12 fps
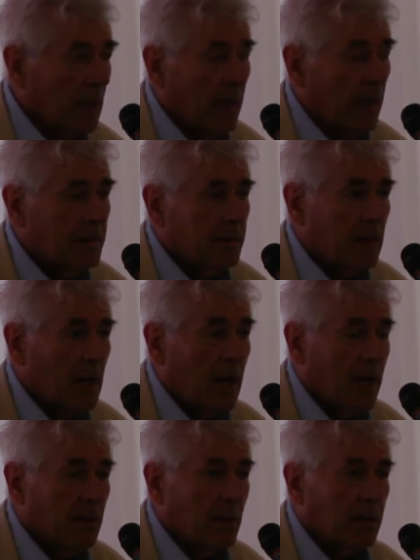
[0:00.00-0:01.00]
And that,
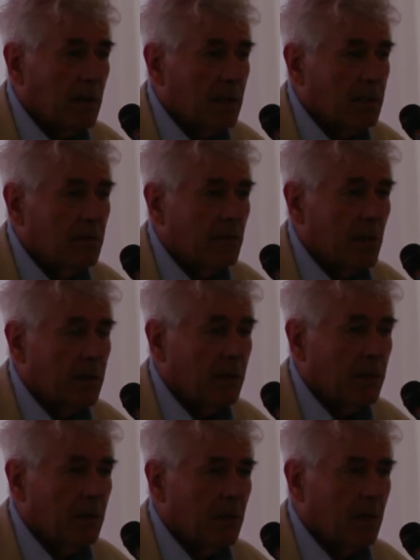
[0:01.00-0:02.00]
I think that's a
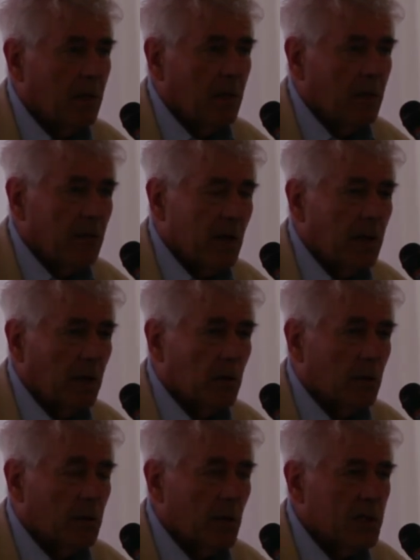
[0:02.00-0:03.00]
very, very
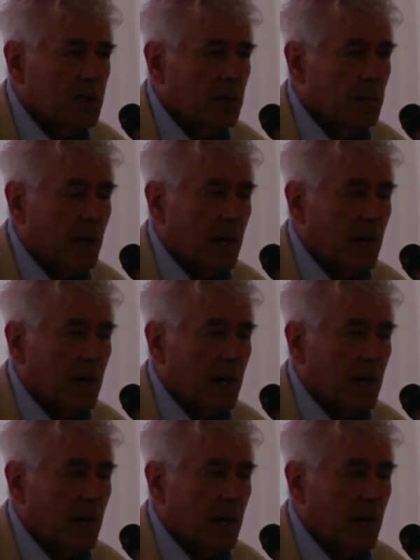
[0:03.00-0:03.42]
good question.